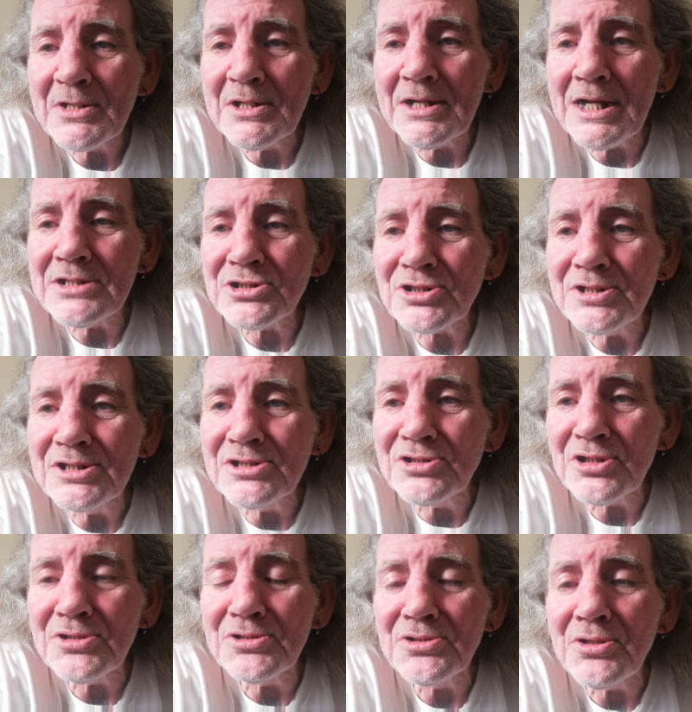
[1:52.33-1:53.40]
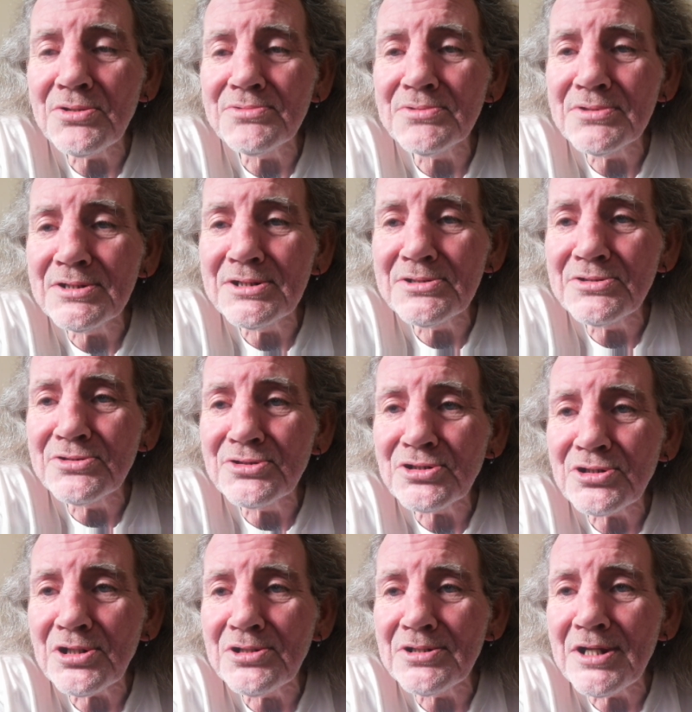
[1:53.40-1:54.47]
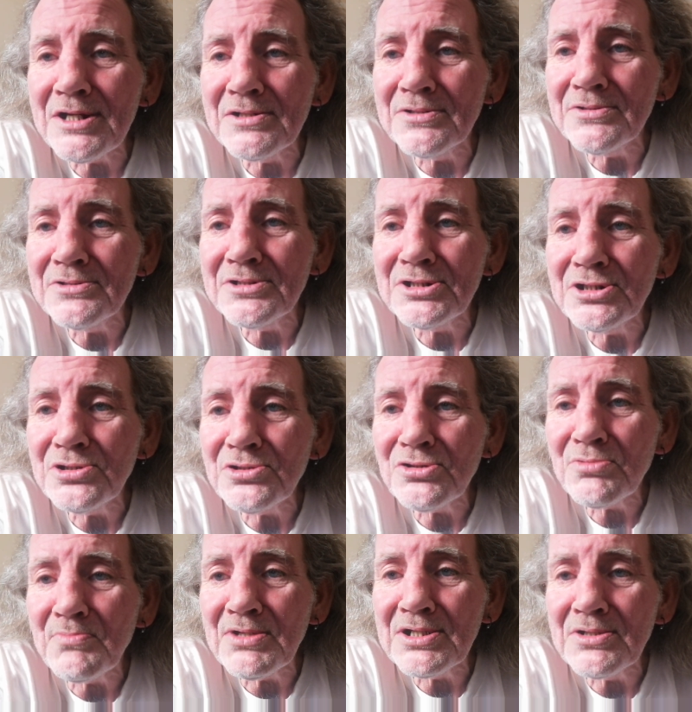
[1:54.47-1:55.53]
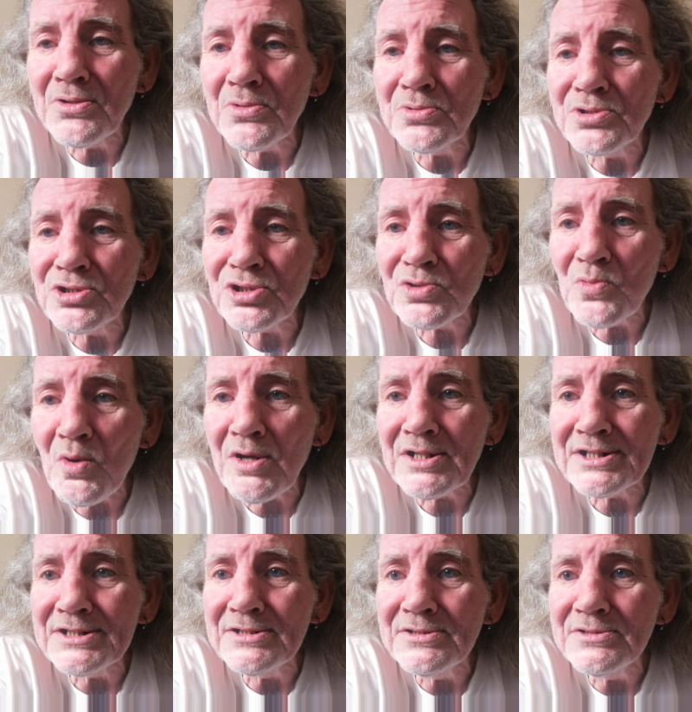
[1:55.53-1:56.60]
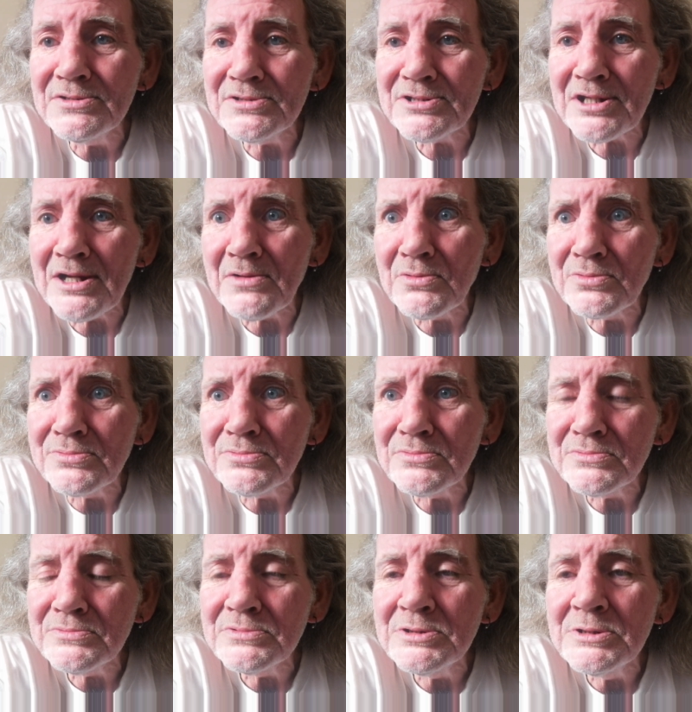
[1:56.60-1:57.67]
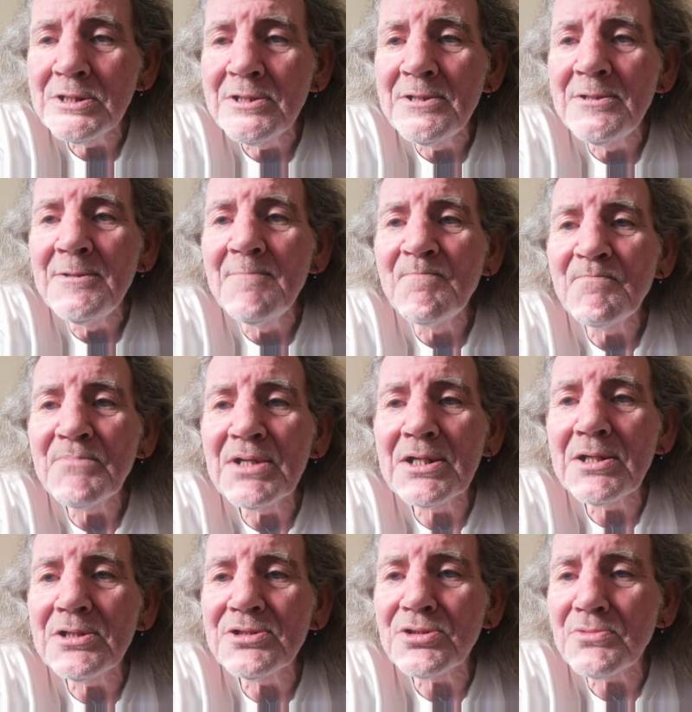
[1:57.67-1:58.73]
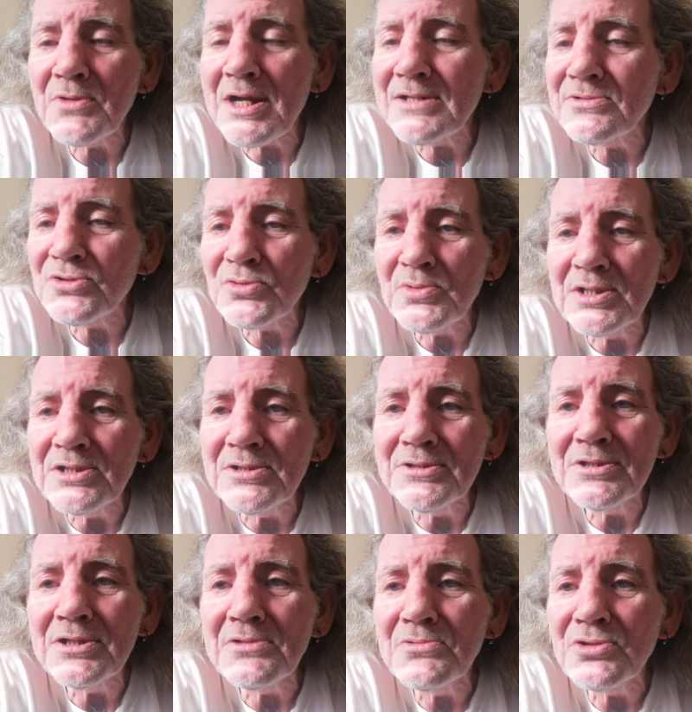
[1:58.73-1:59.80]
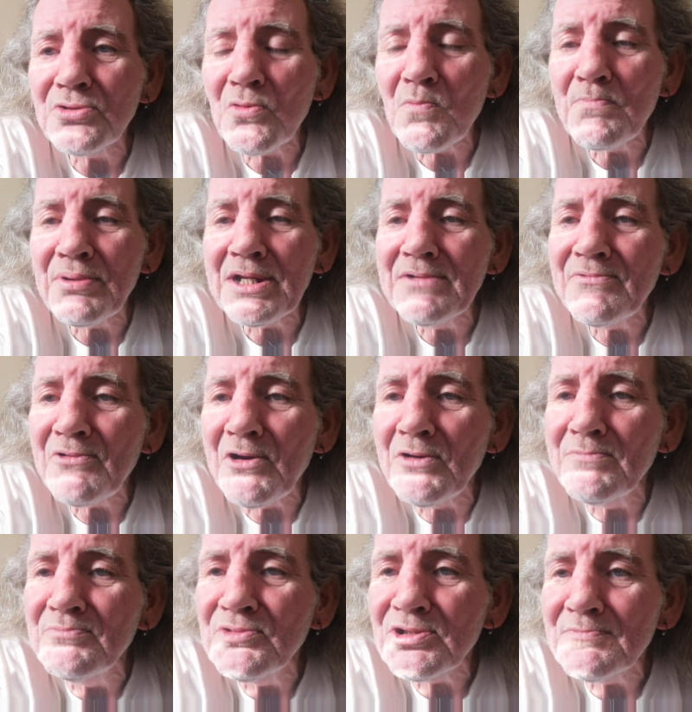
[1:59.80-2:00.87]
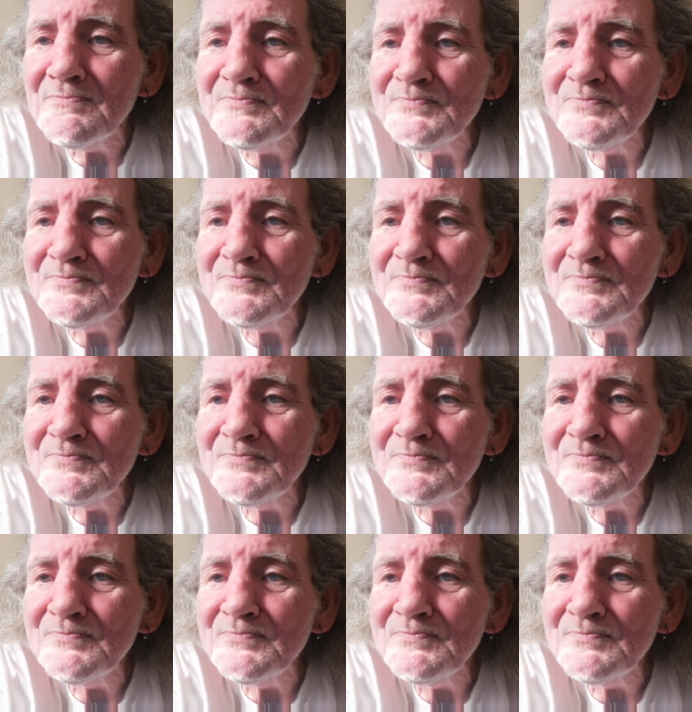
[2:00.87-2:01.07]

I actually turned on, it turned out it used to be called Swine Town because around Swindon there was all pig farms.